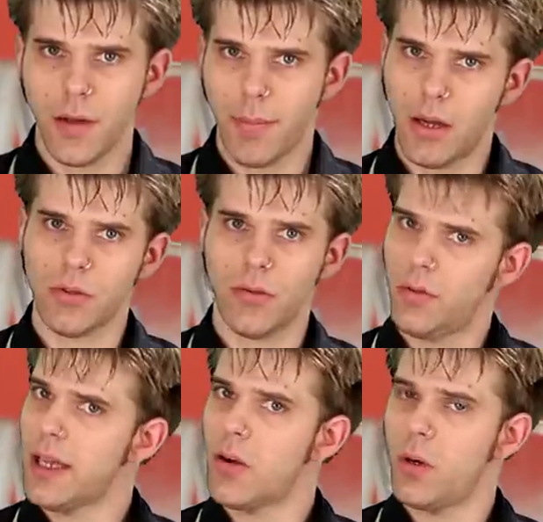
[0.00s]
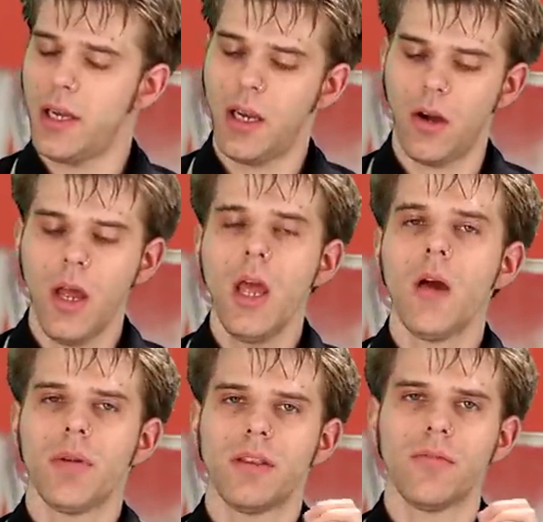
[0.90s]
amount of liquid here,
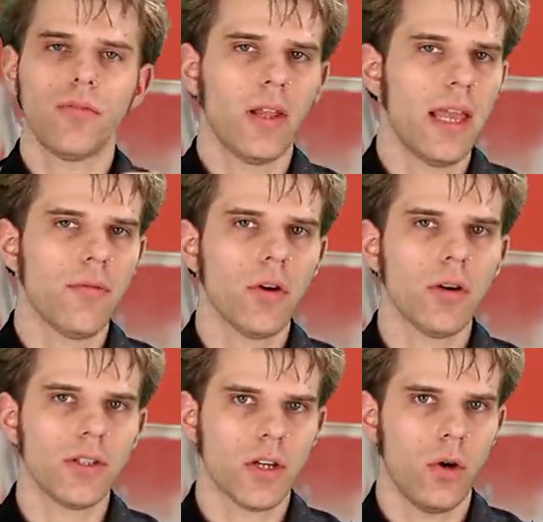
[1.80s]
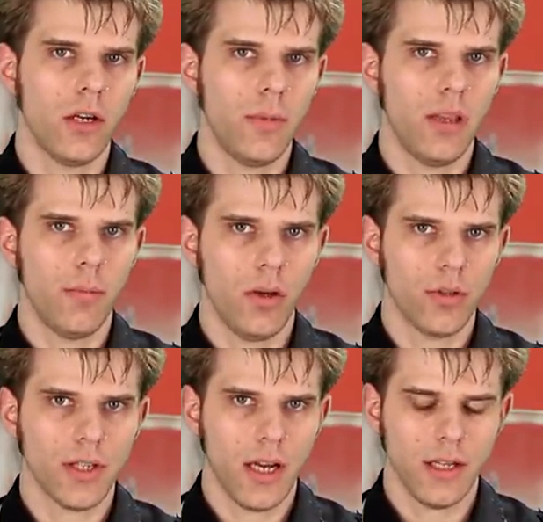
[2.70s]
but the flavor is going to be the
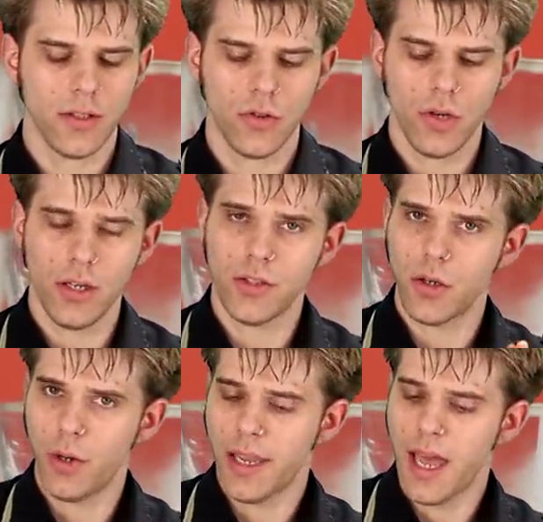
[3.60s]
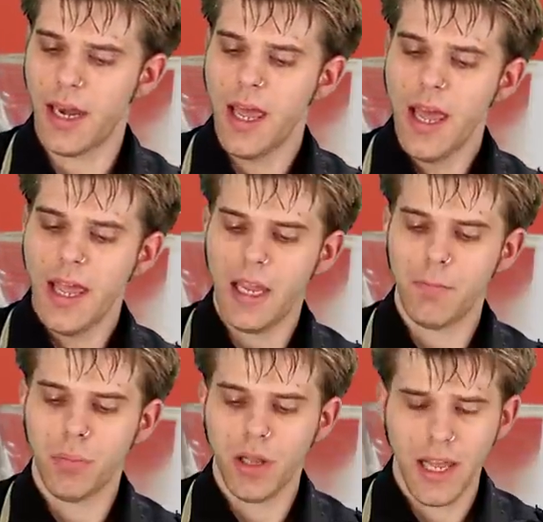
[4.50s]
most concentrated. So again,
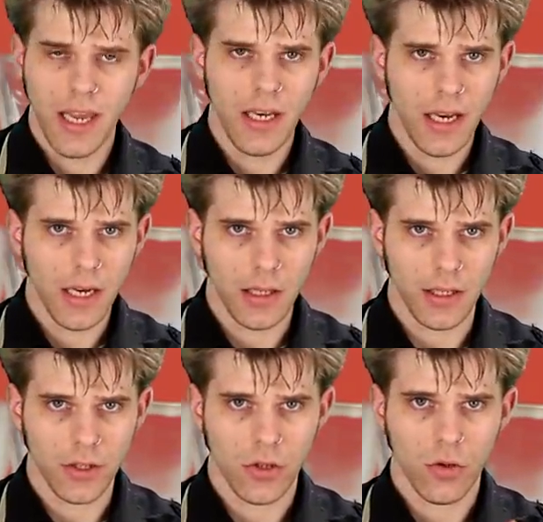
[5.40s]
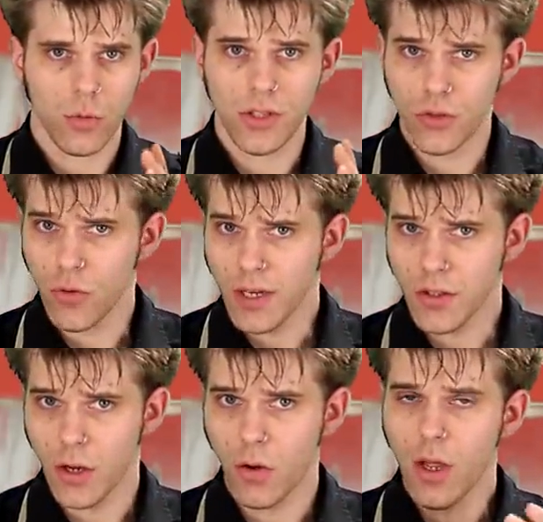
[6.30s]
in plain English,
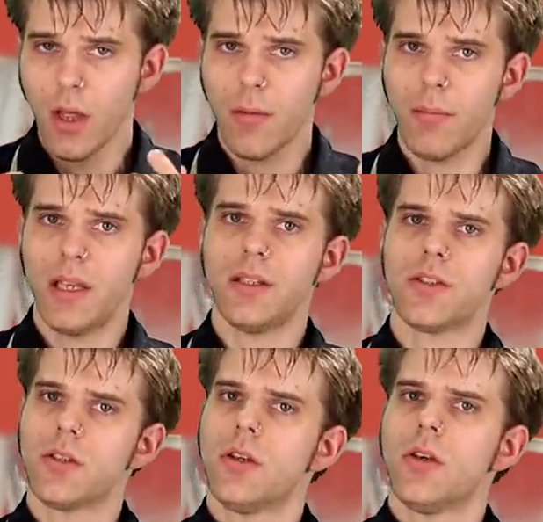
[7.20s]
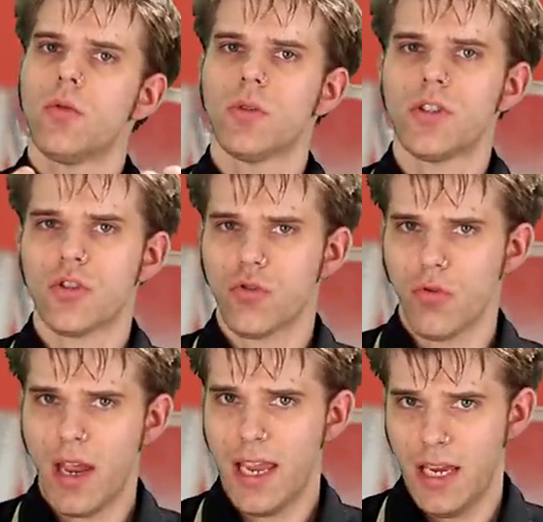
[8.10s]
ristretto means
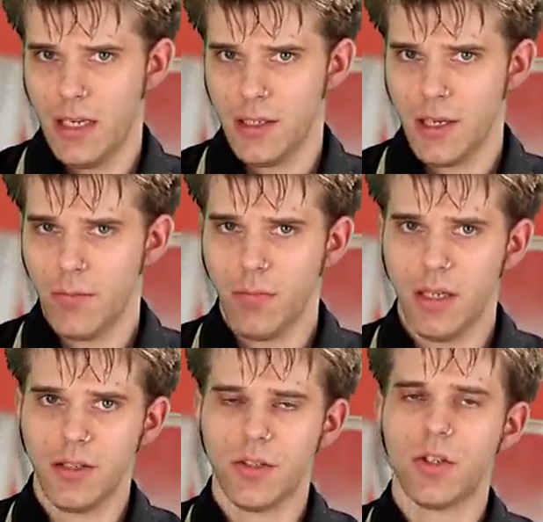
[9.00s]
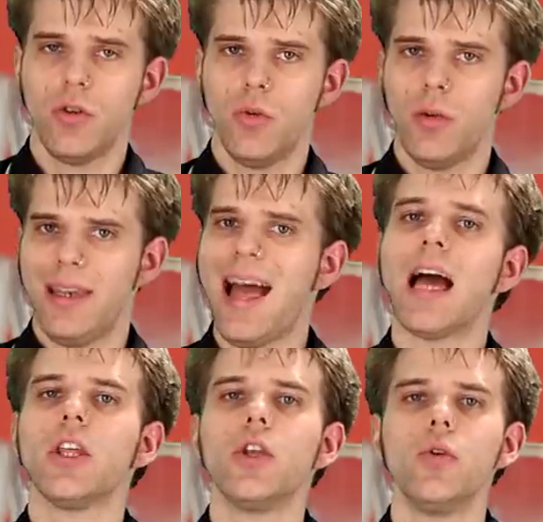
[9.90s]
restrained. It means to
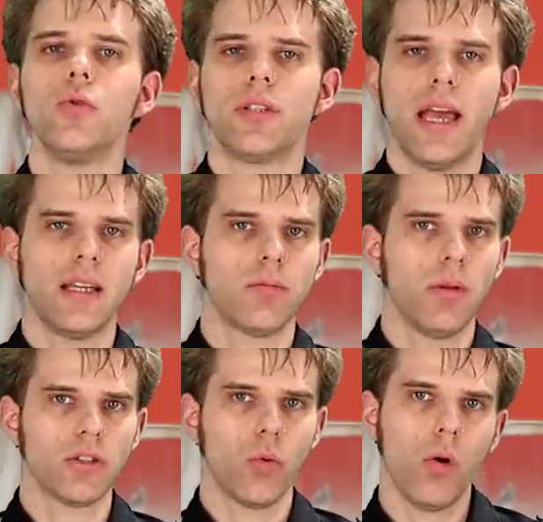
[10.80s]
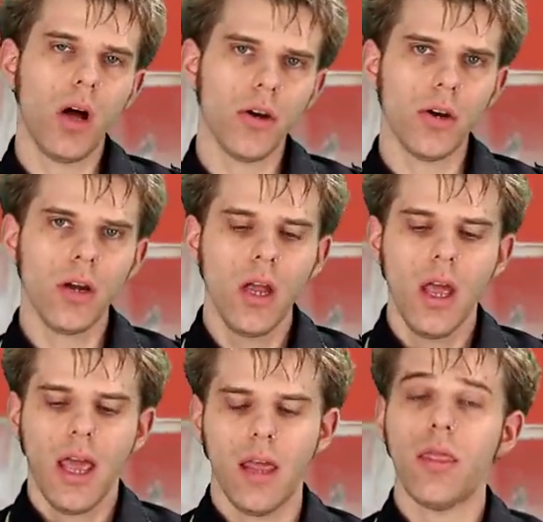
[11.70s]
not use as much water
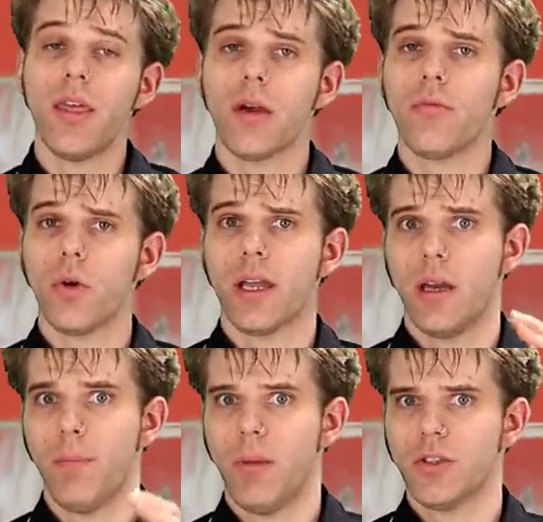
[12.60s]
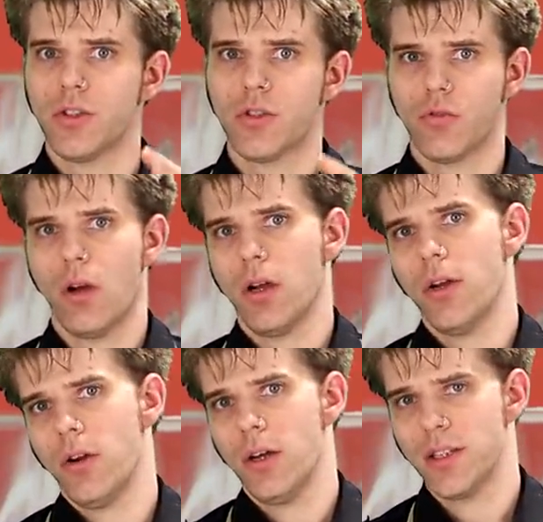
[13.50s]
and therefore get a much
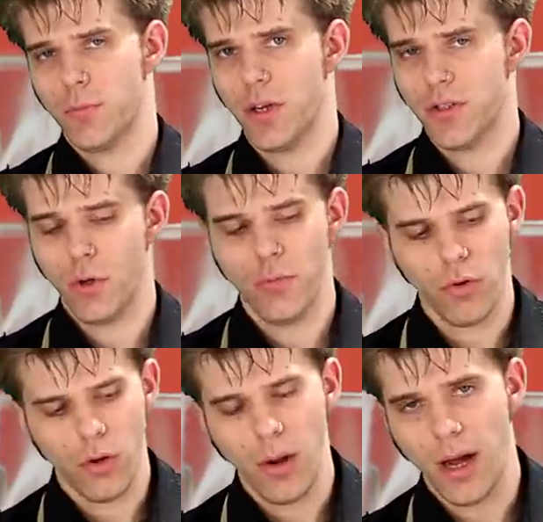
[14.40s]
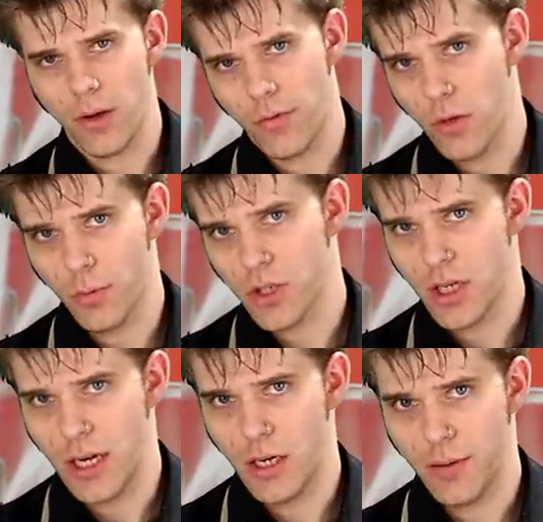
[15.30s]
stronger espresso brew out of your
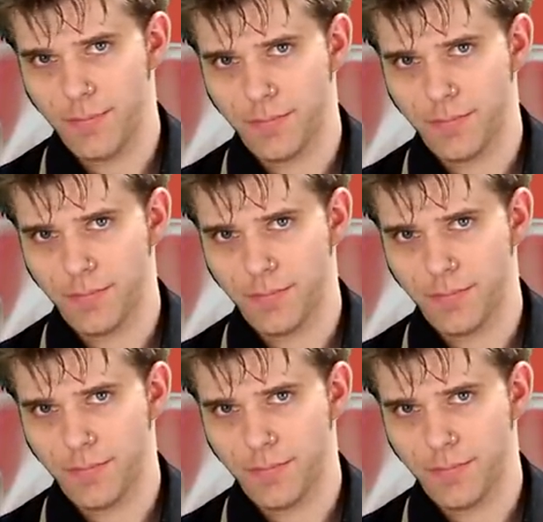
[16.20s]
machine.